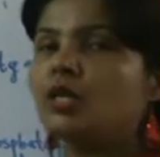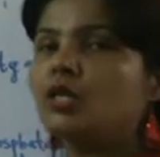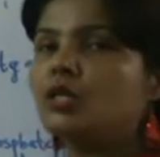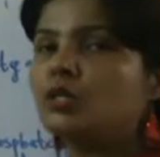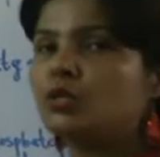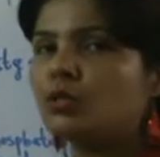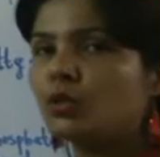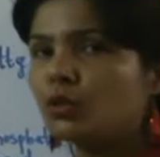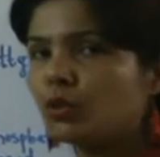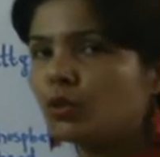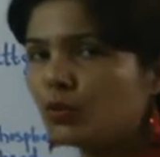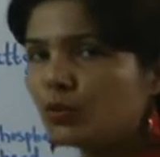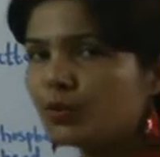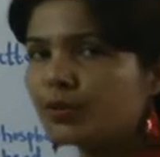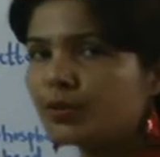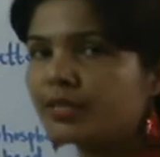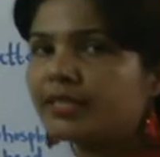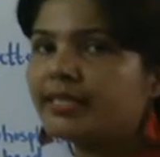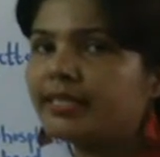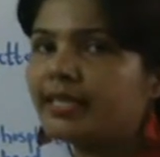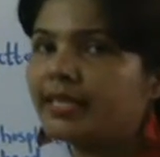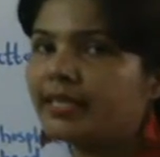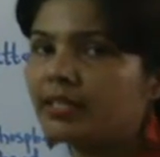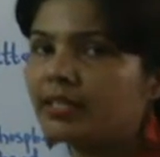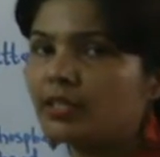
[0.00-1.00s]
So
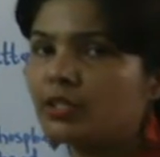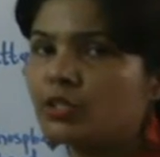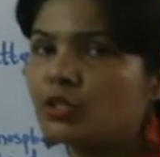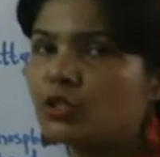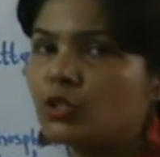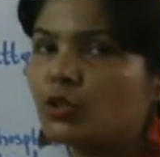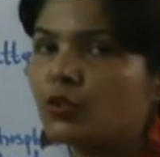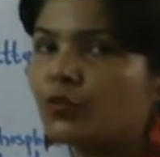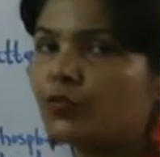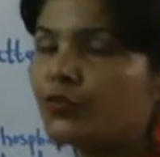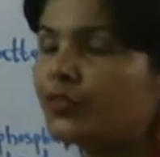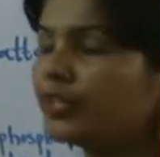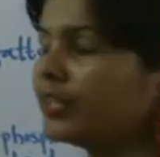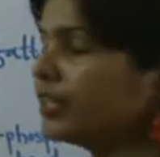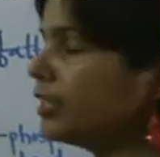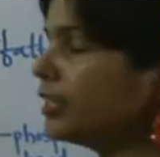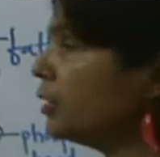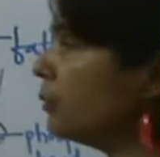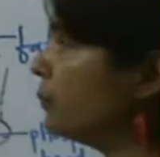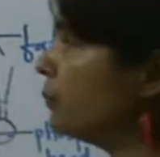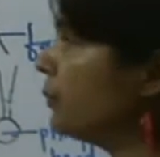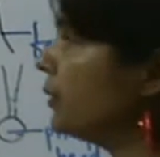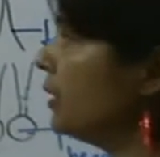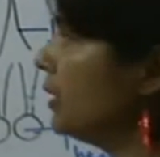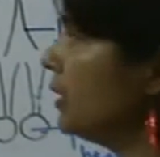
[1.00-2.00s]
using the energy of
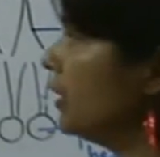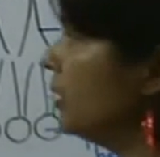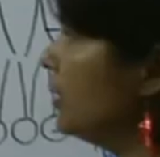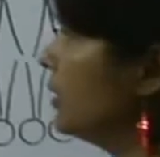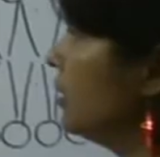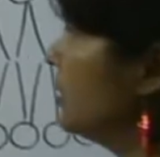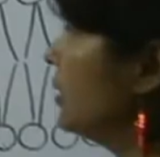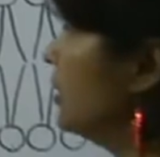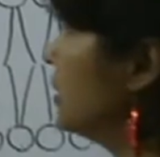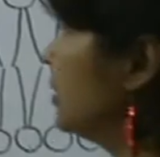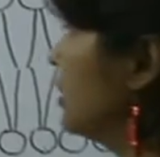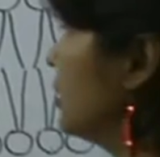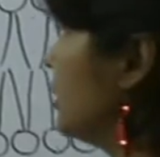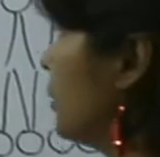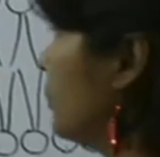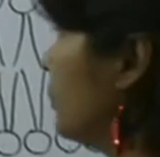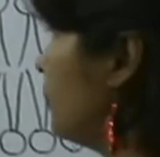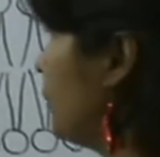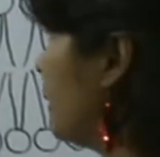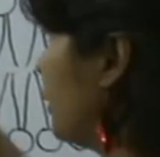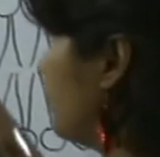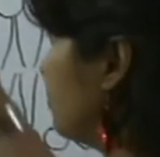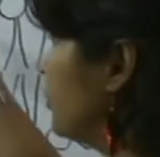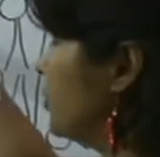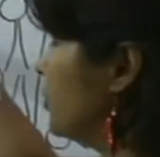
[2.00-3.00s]
ATP, the
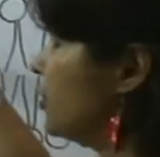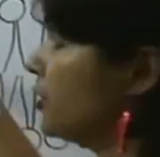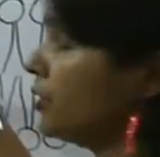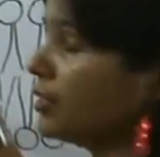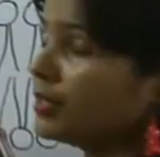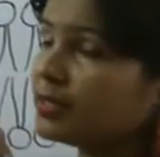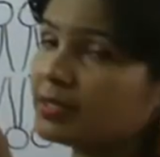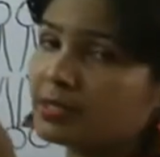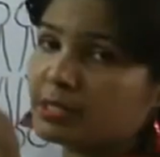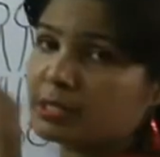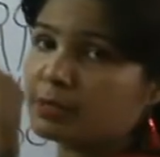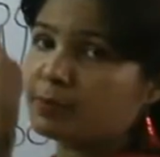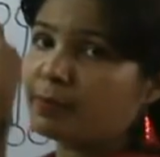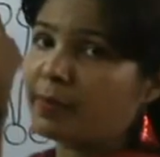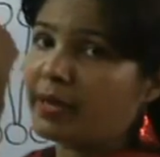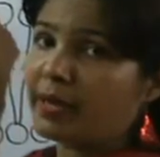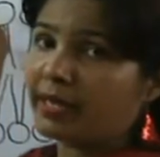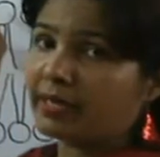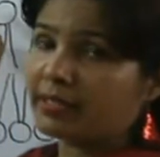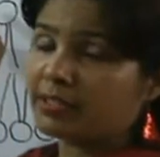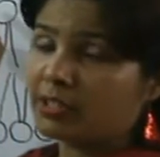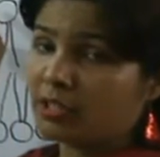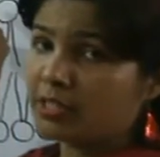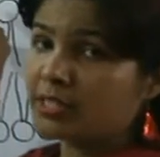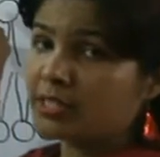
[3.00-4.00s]
pump turns
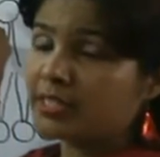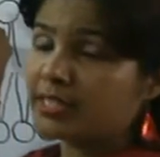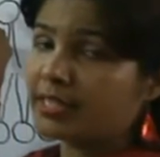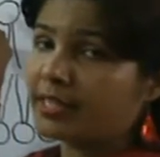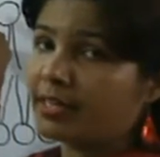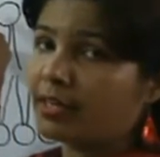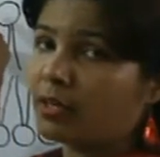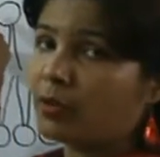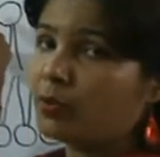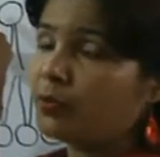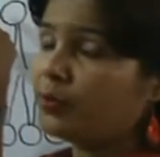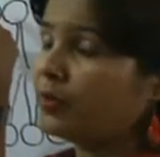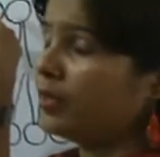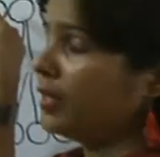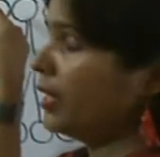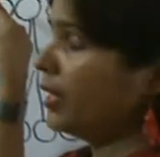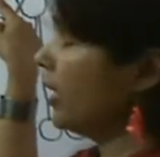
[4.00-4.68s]
around,